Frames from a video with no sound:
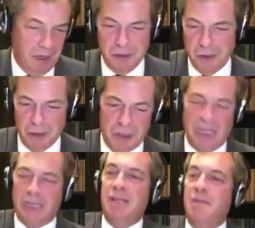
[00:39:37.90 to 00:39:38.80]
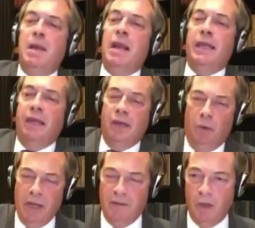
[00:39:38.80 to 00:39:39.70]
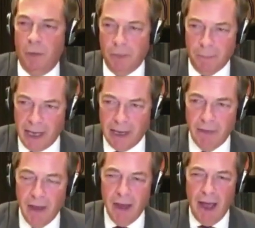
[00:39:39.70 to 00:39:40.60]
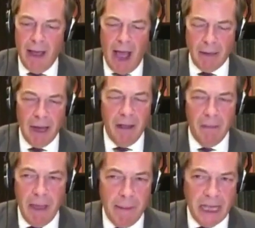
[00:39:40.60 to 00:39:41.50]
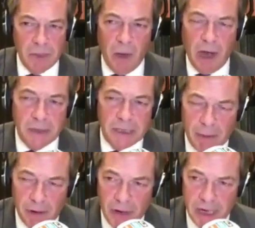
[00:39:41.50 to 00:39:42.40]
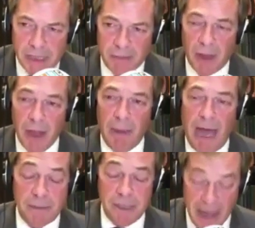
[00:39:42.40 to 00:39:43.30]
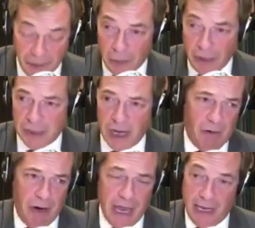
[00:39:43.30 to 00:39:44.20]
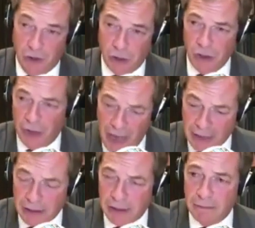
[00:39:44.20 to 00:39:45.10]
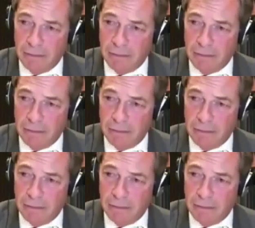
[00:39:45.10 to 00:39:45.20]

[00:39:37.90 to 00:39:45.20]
sort of 60 billion or whatever you want to believe. I mean, maybe that's why it was so unreasonable. Perhaps they're the ones that are unhinged, not us.